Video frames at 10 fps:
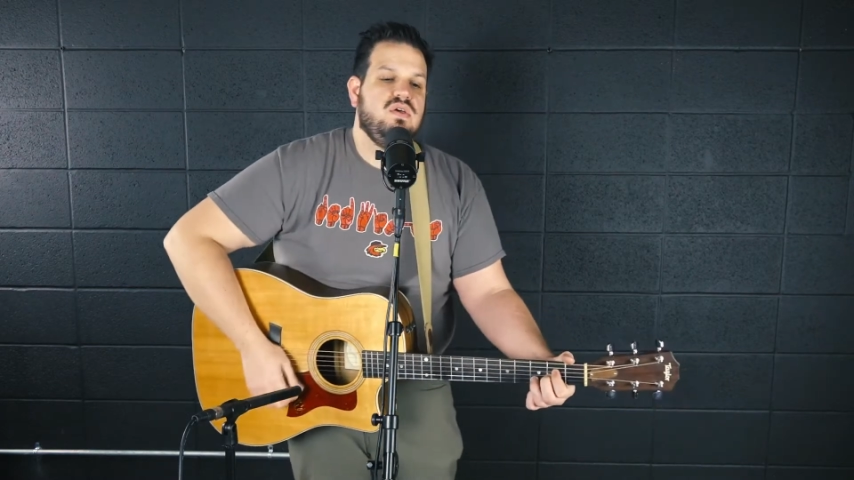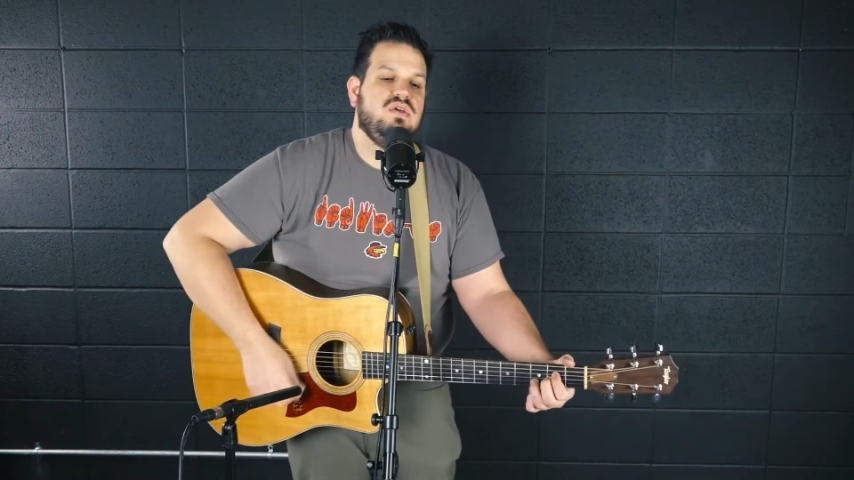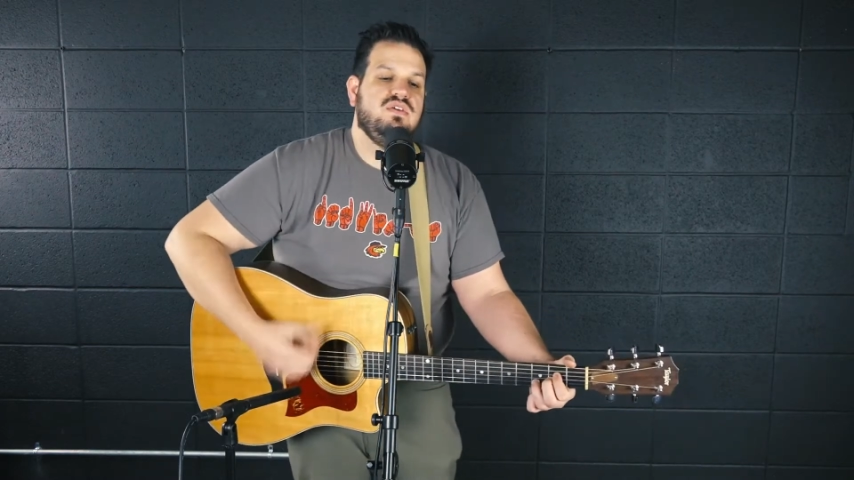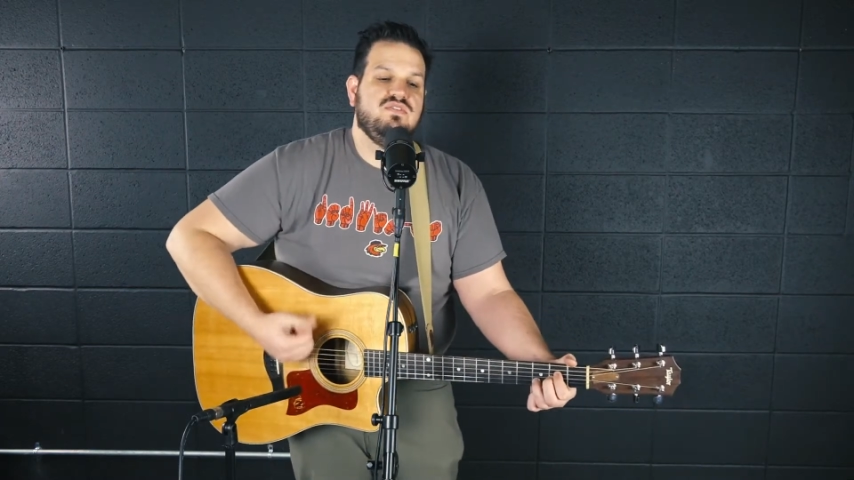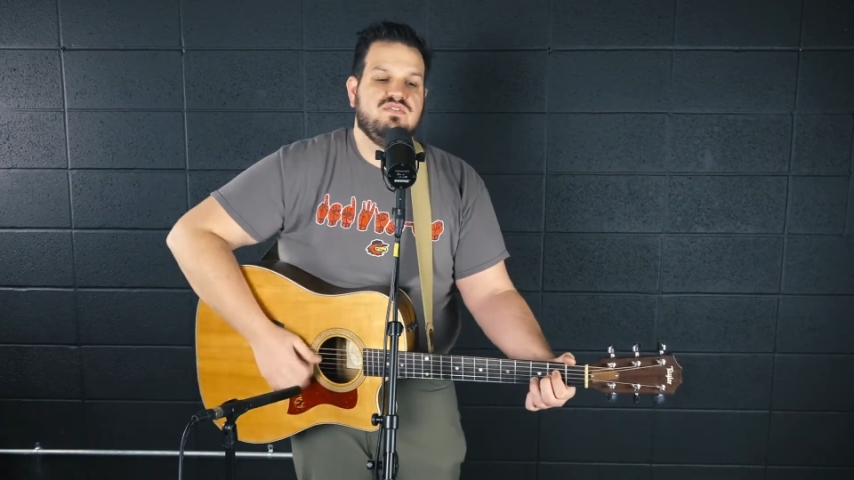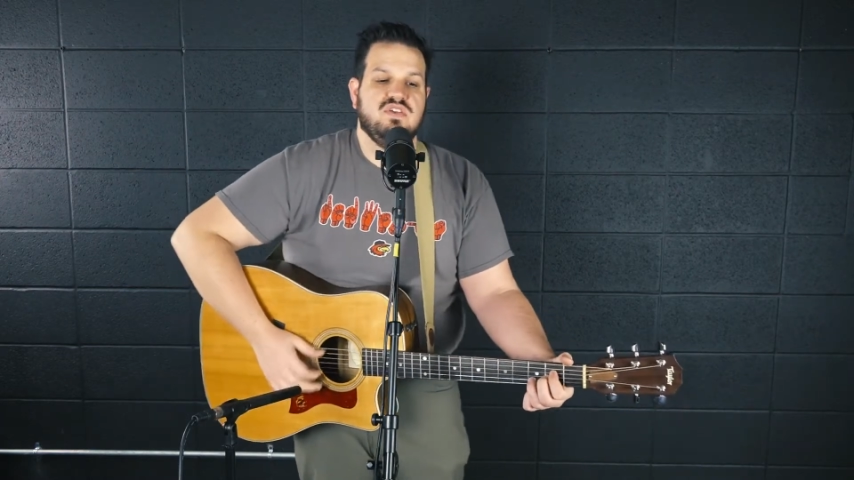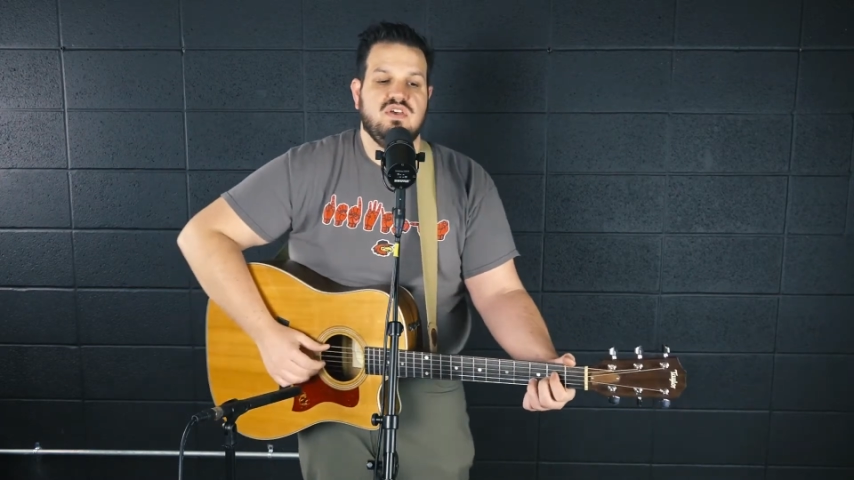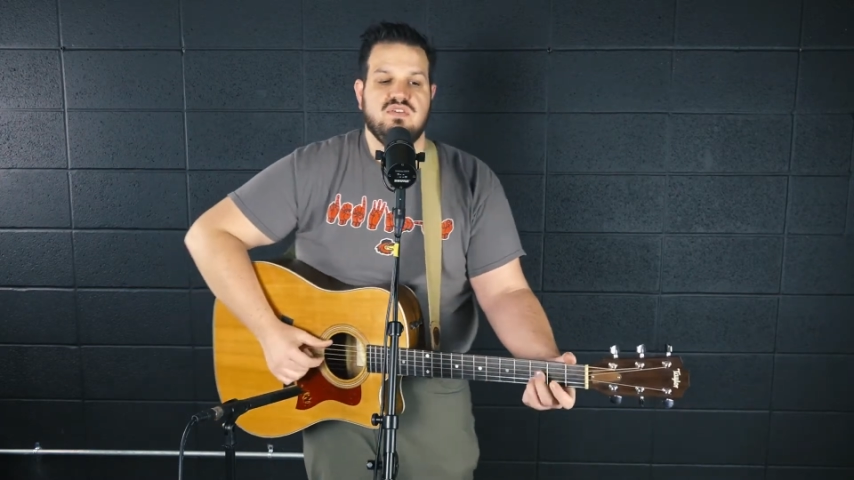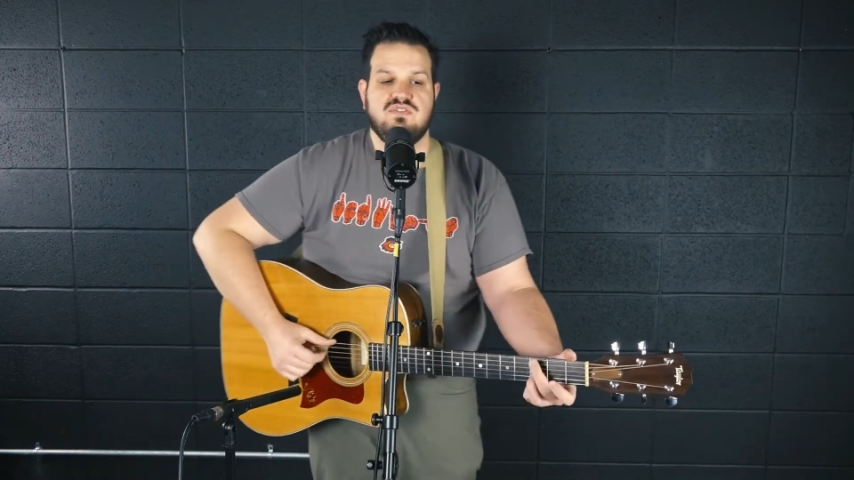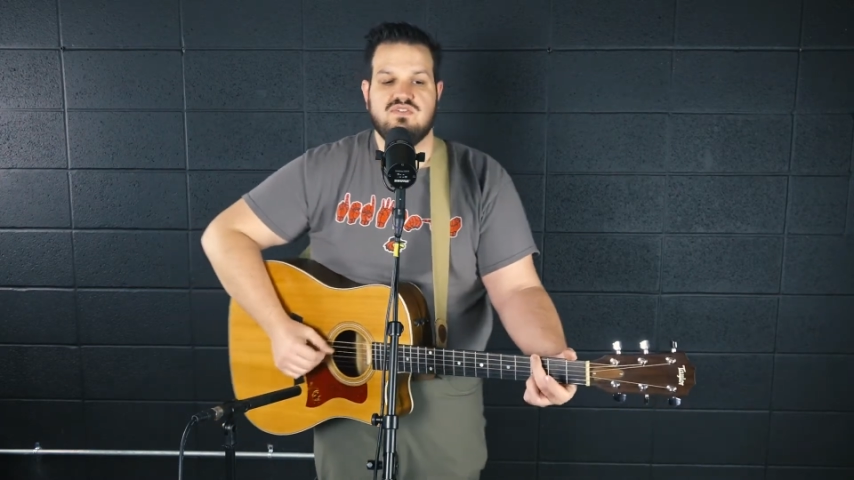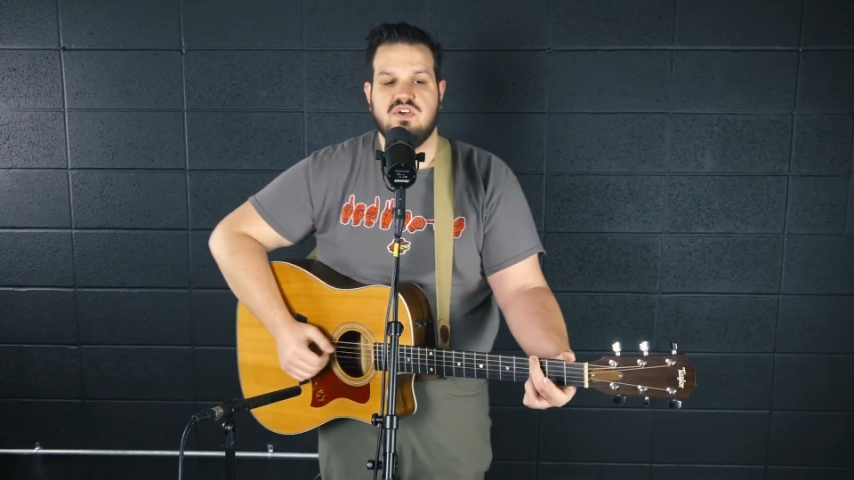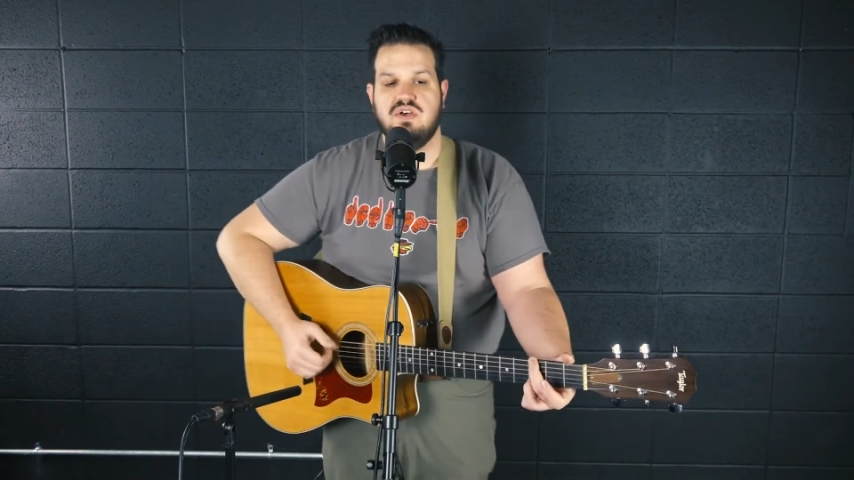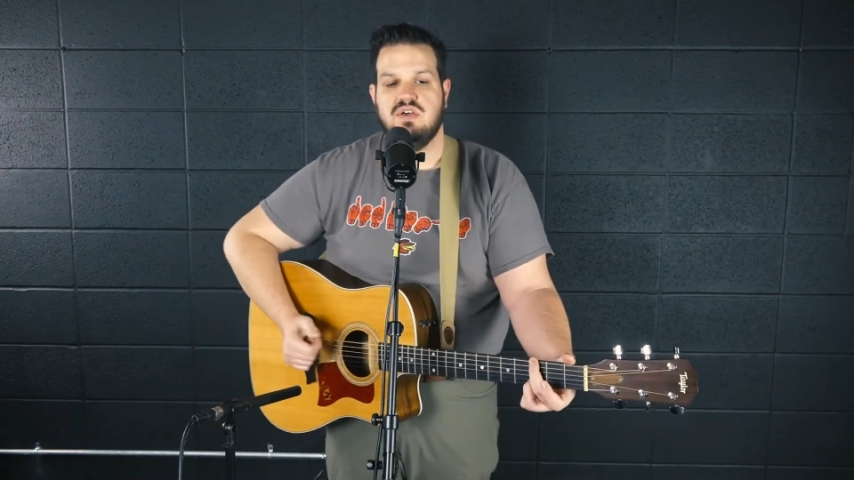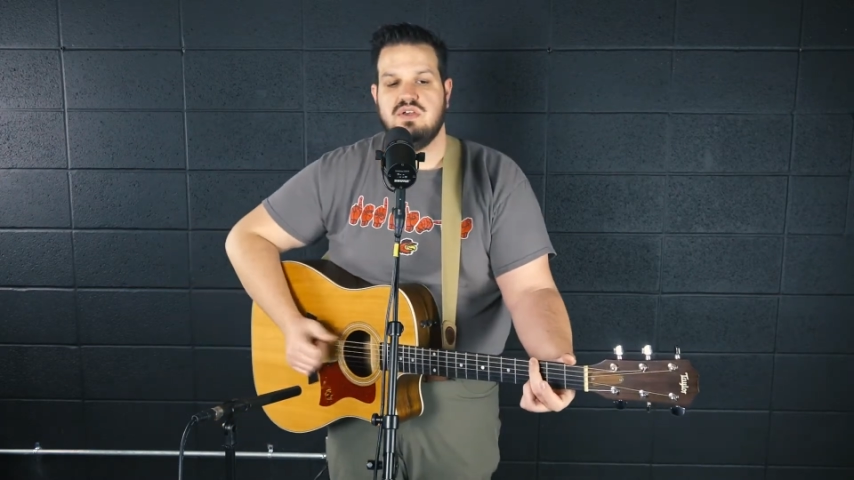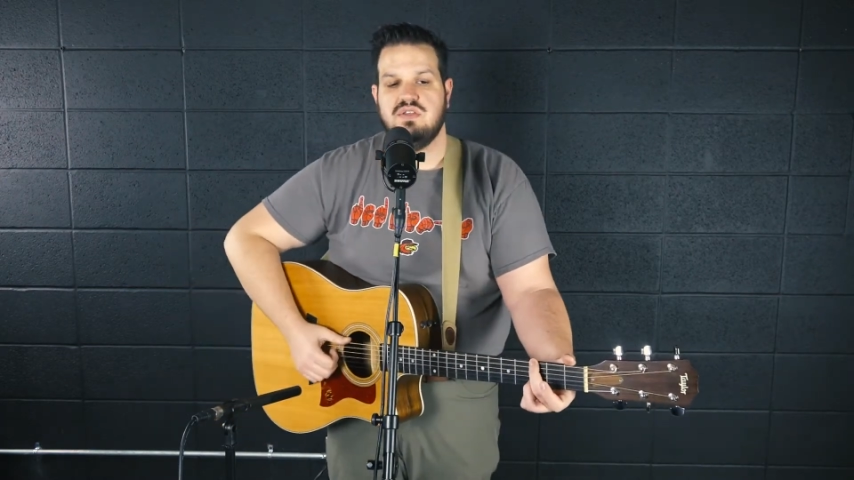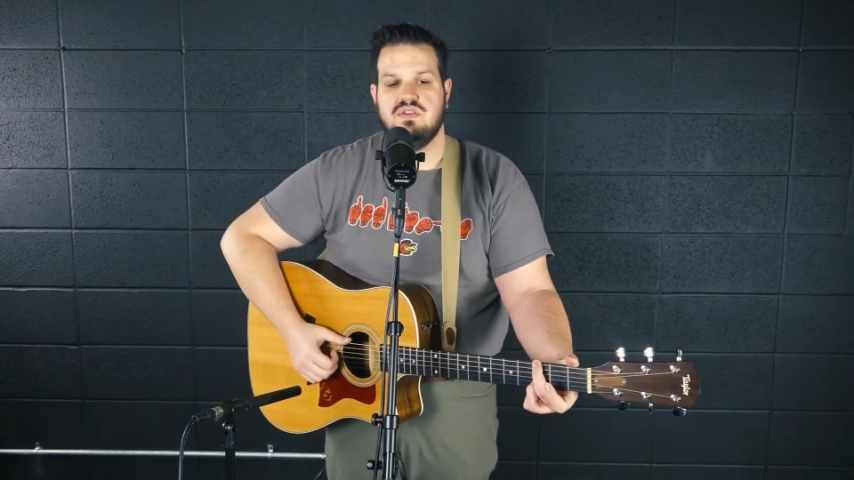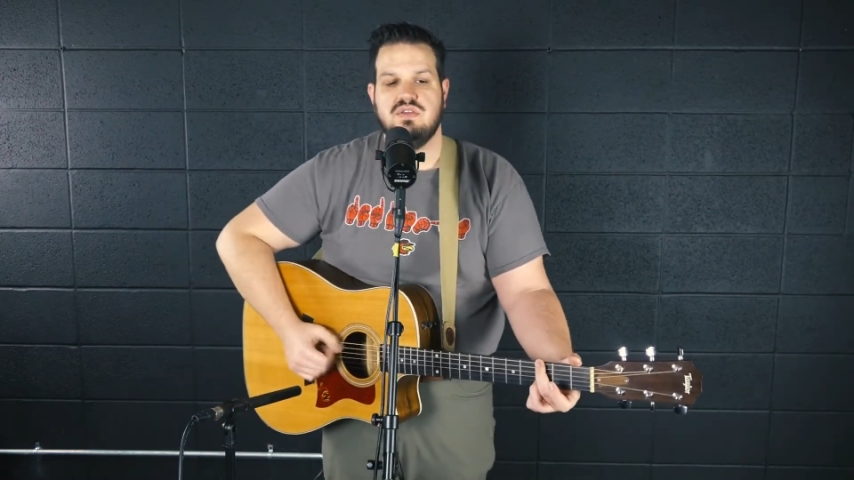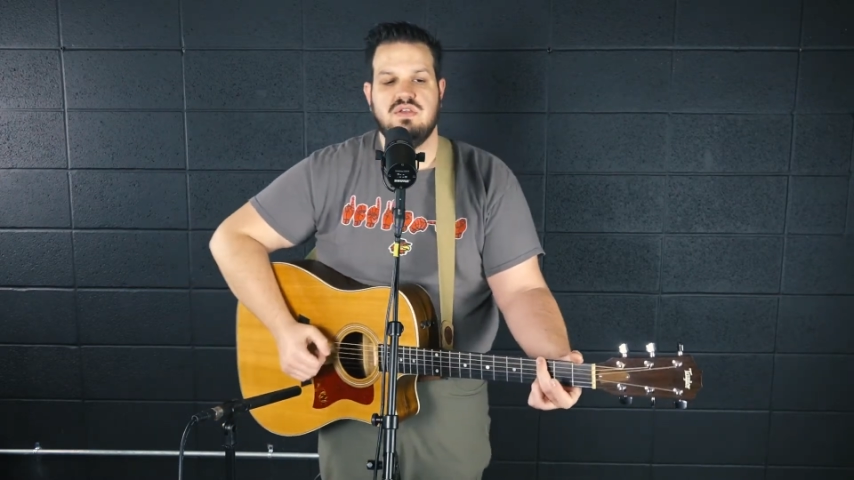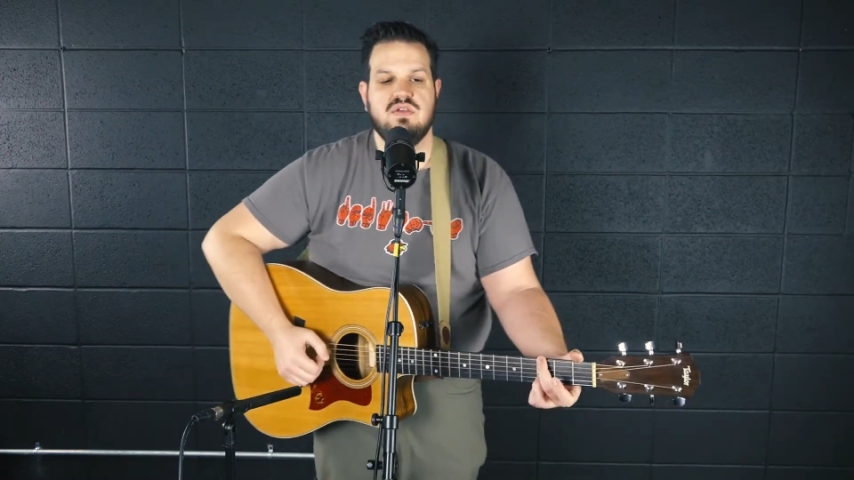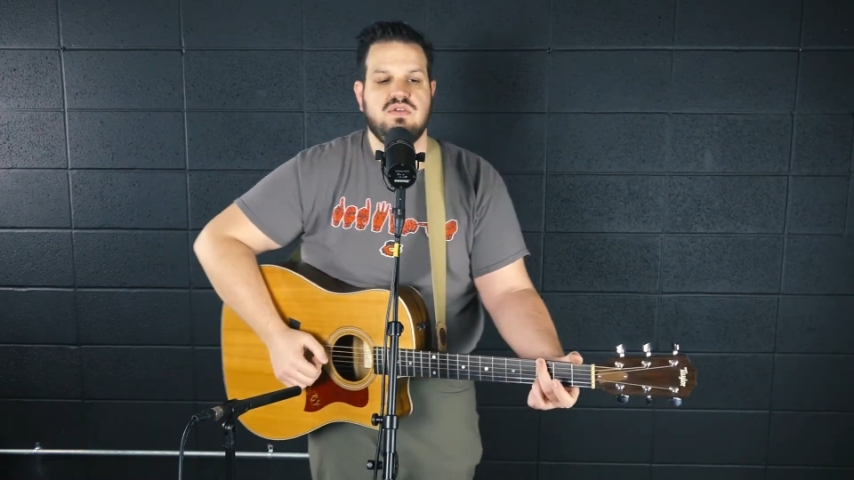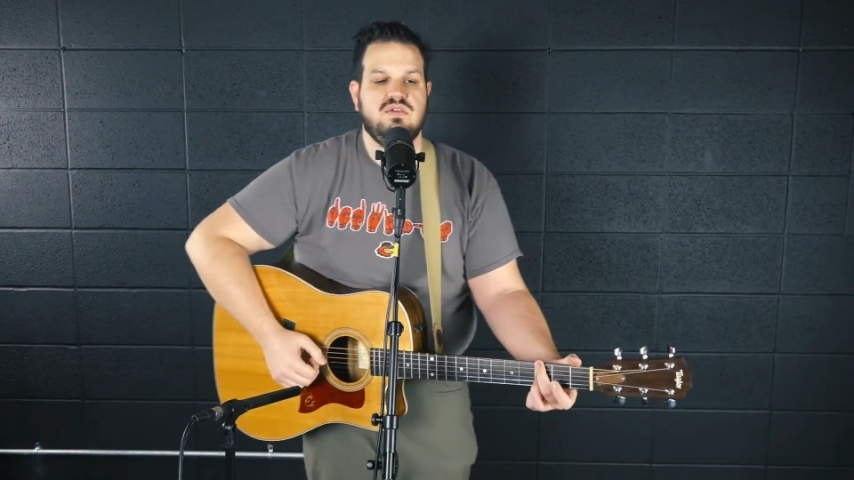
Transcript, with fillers: He said, Son,